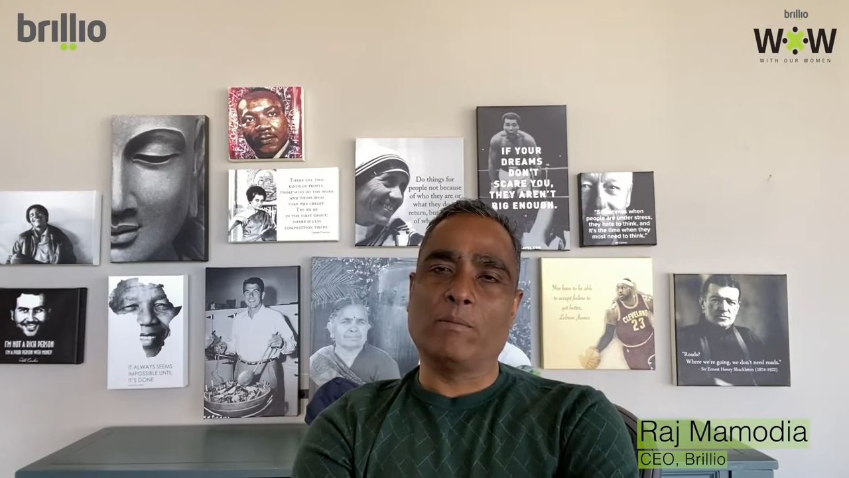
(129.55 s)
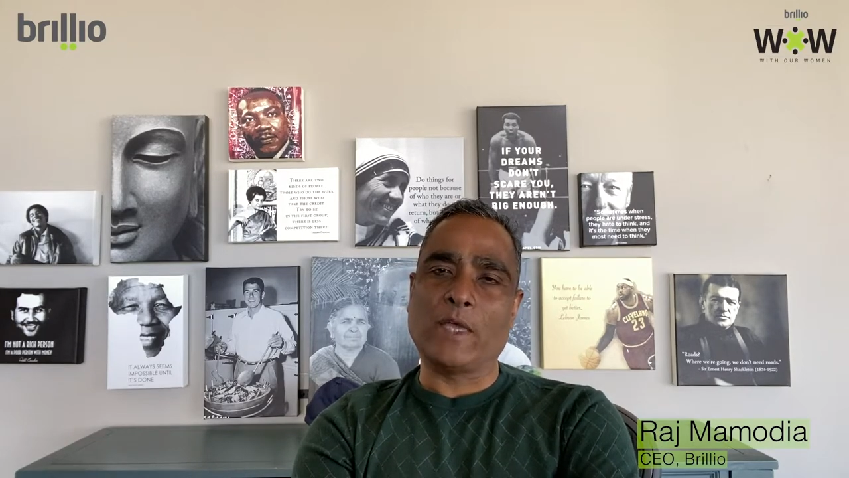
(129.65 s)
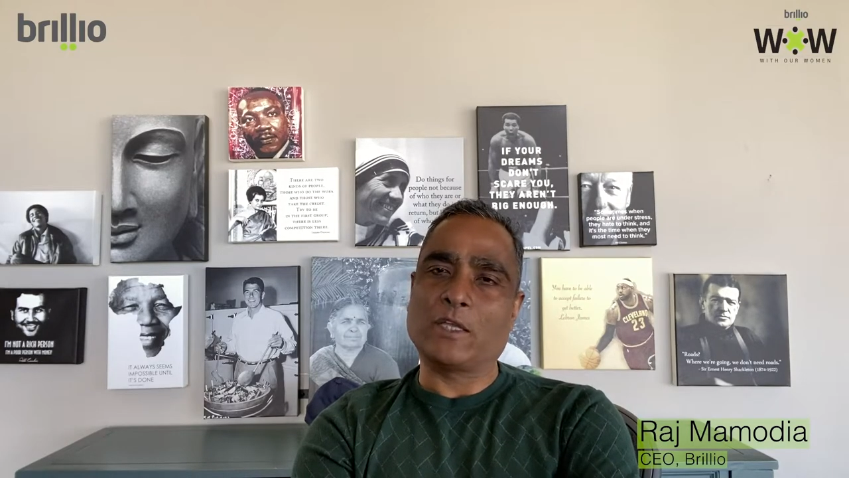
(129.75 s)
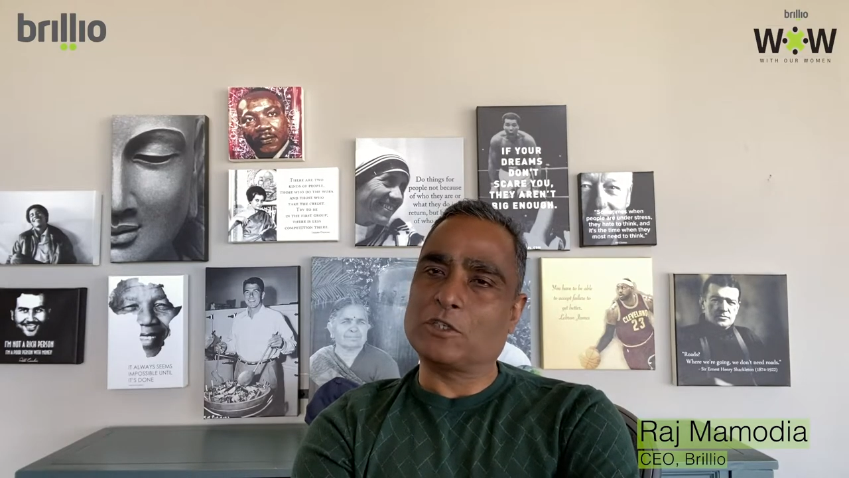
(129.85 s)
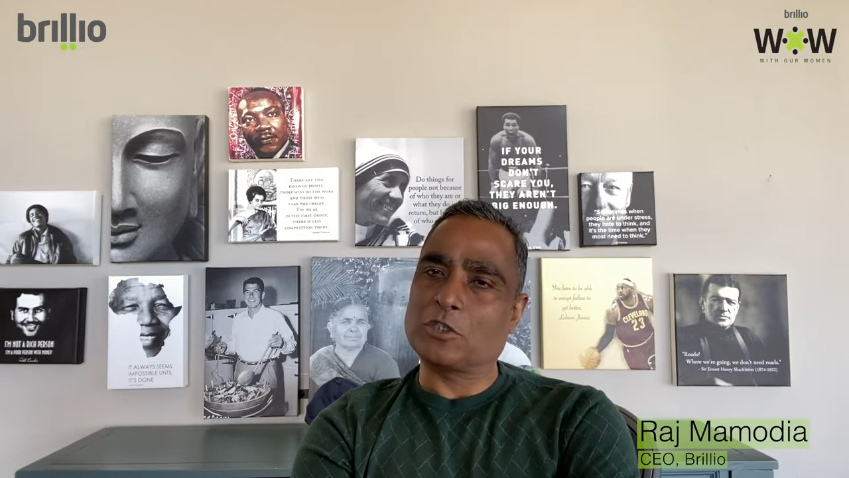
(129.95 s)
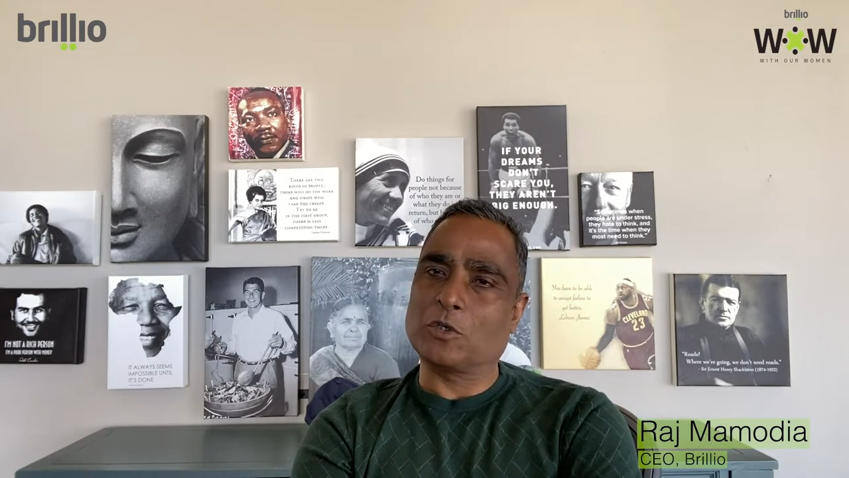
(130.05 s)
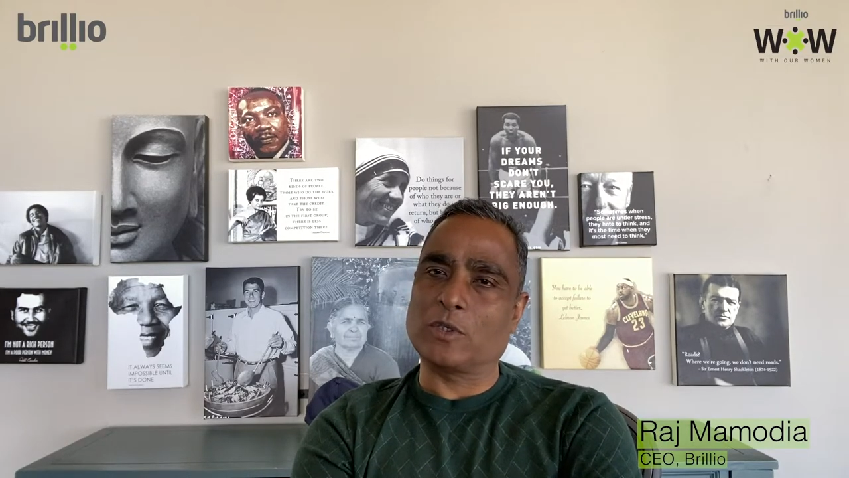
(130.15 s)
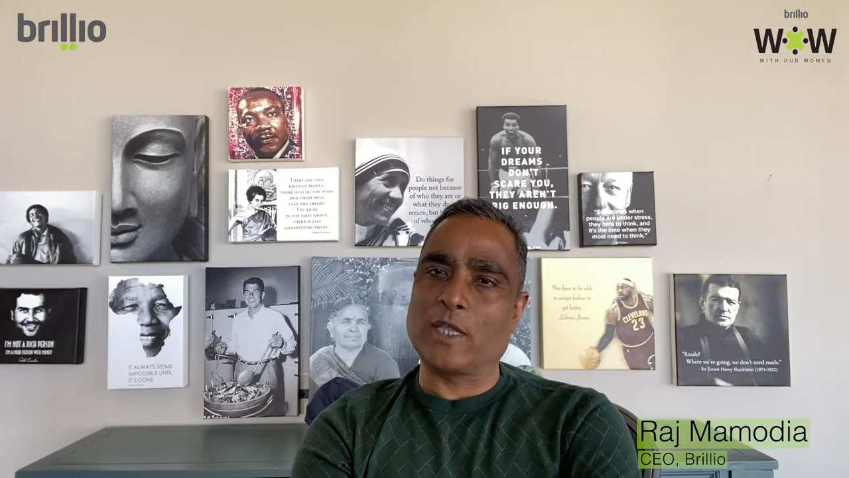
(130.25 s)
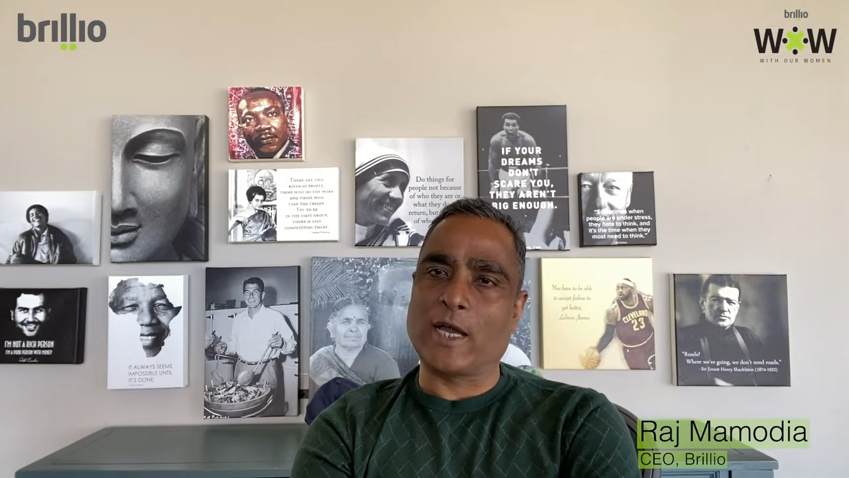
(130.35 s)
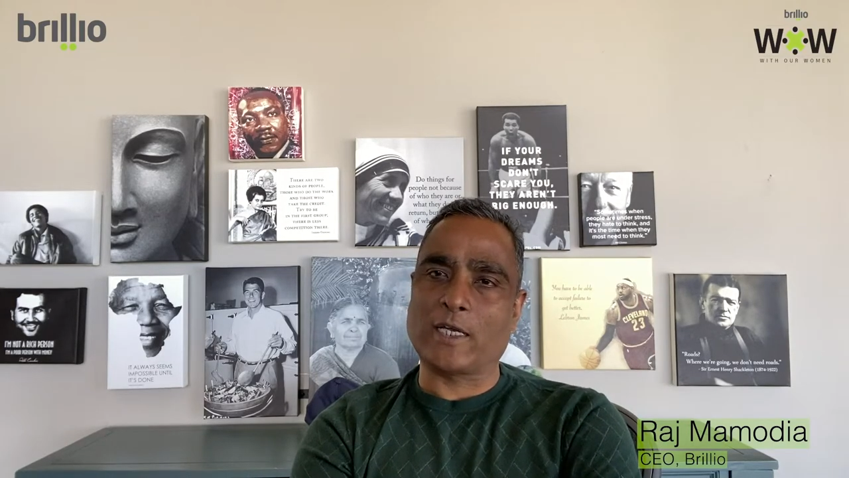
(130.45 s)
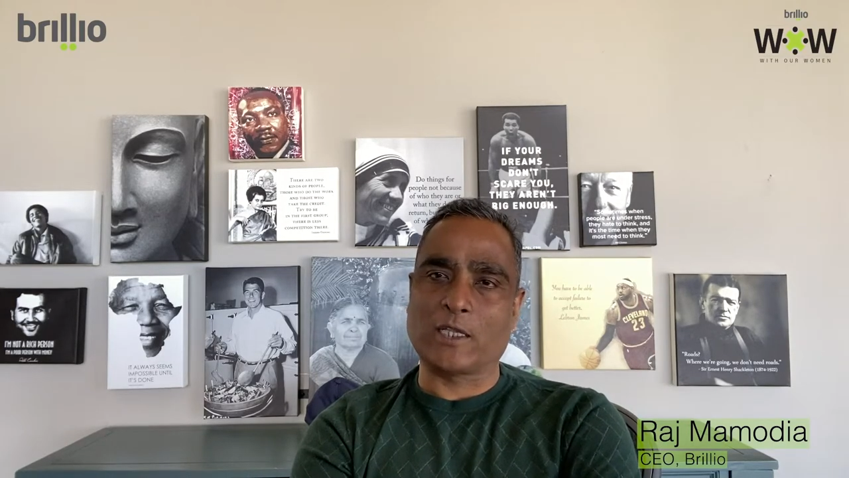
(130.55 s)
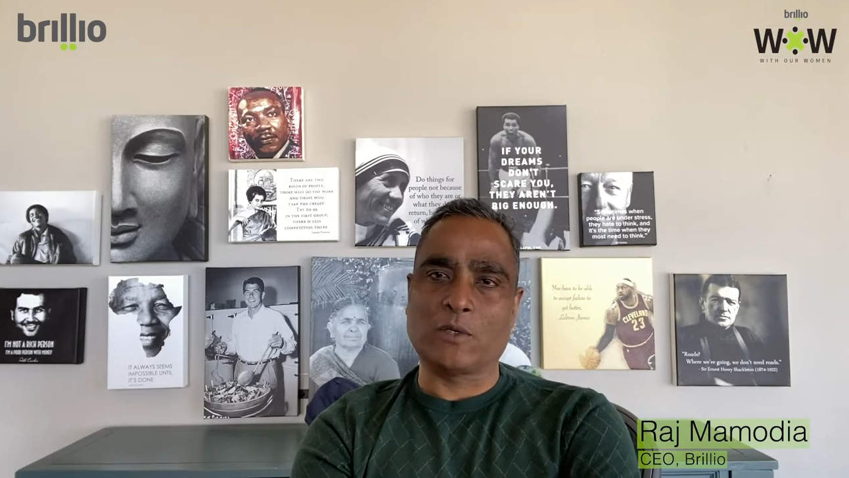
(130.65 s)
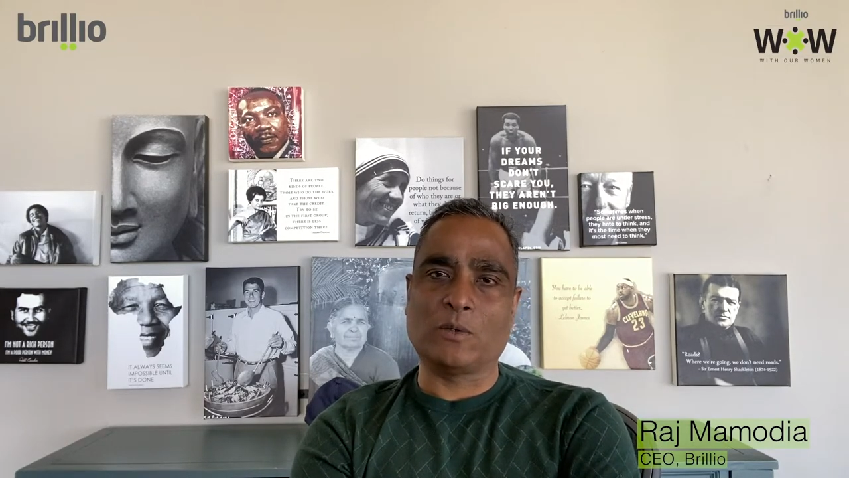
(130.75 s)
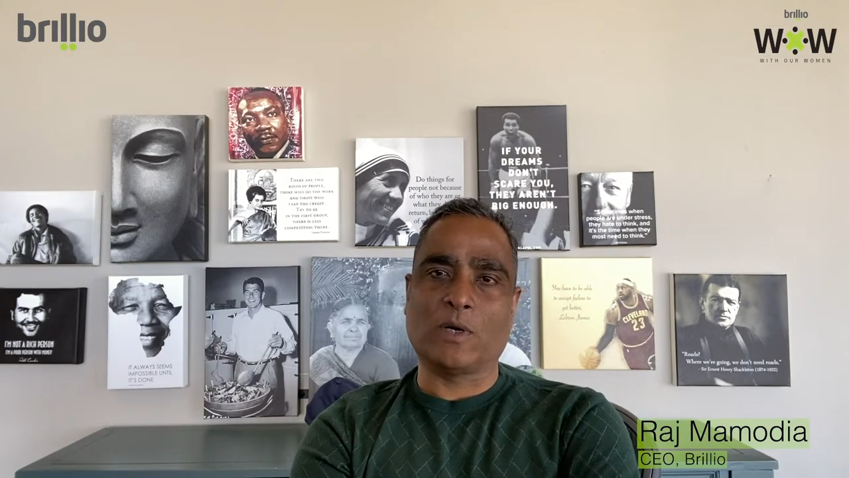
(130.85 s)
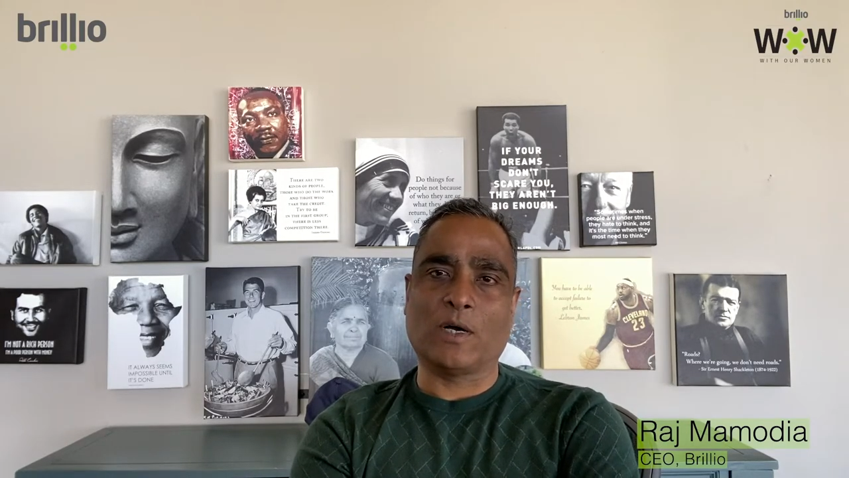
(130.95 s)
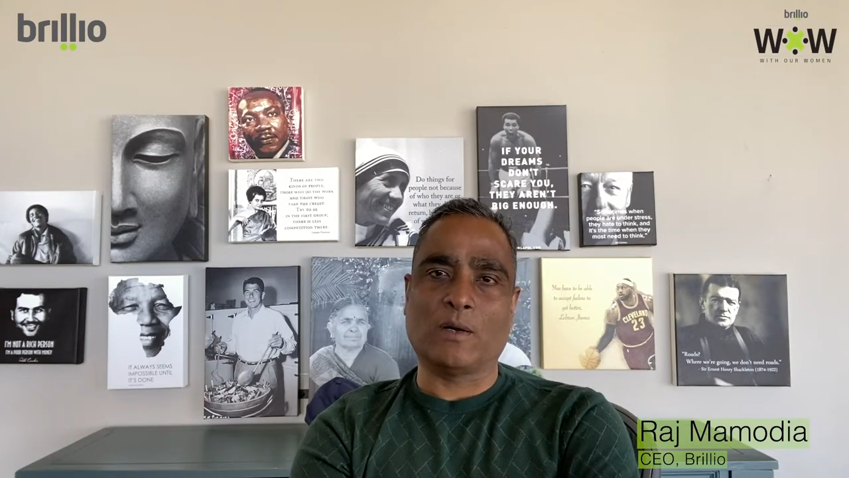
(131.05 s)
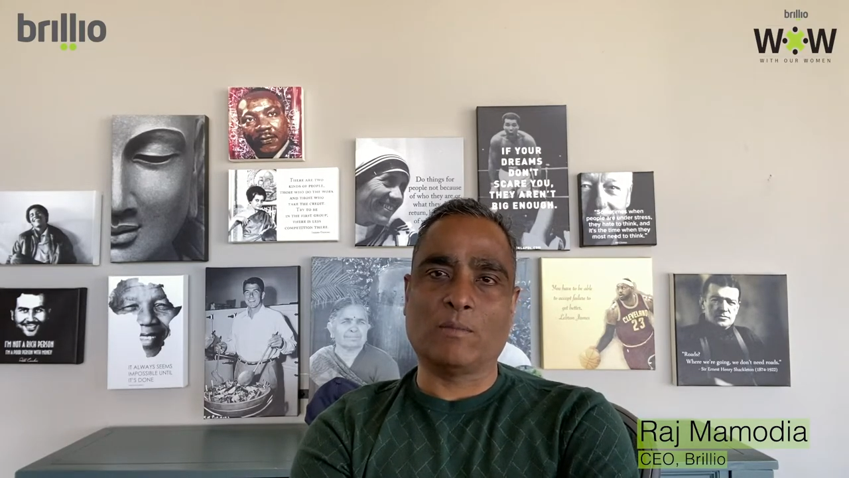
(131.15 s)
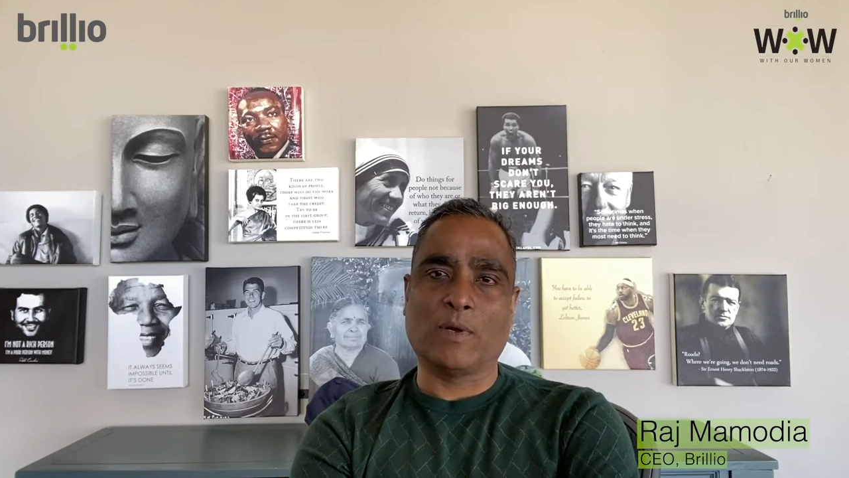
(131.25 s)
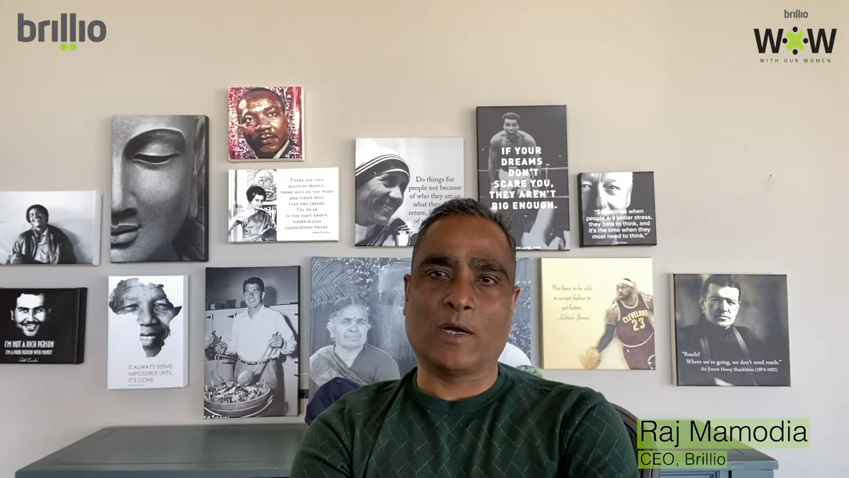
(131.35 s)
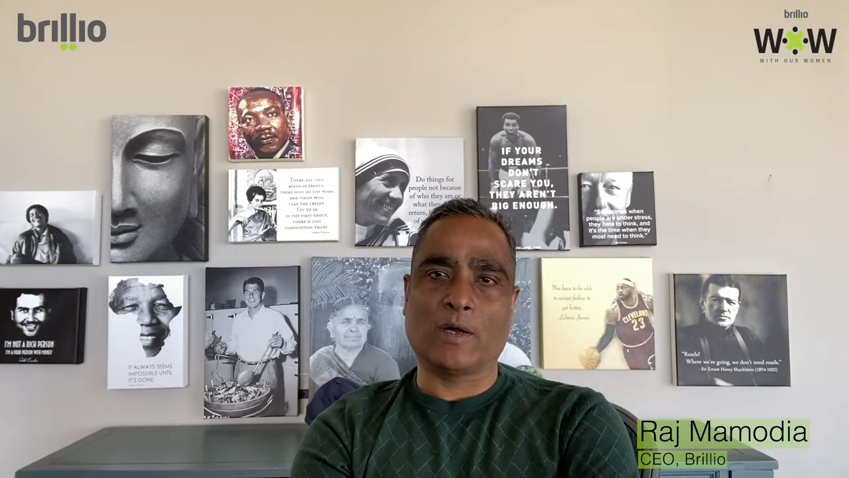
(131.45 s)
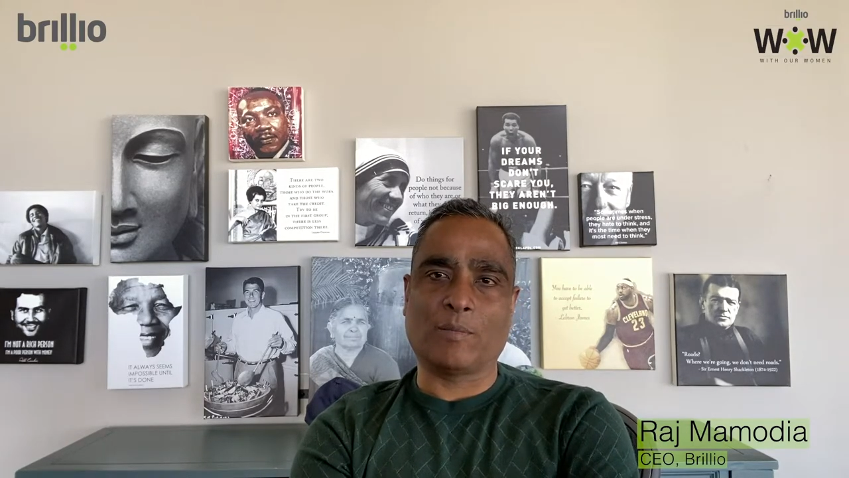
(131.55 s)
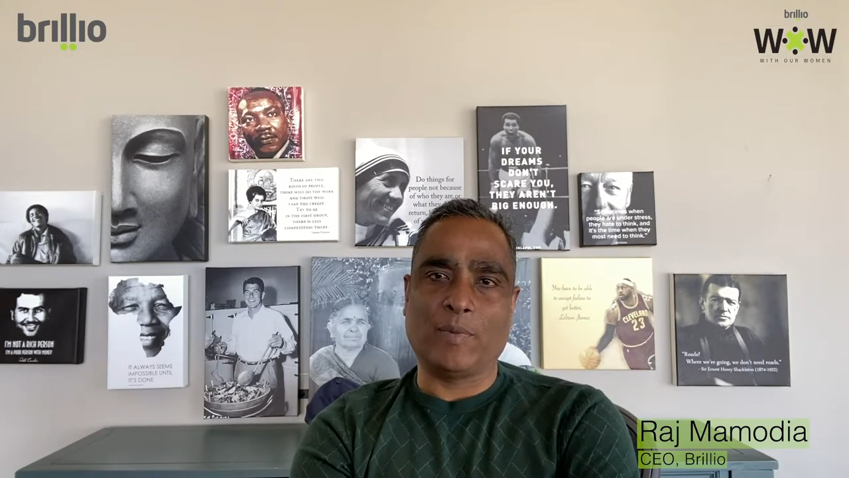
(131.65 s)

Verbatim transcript: making sure that you know um, our, our,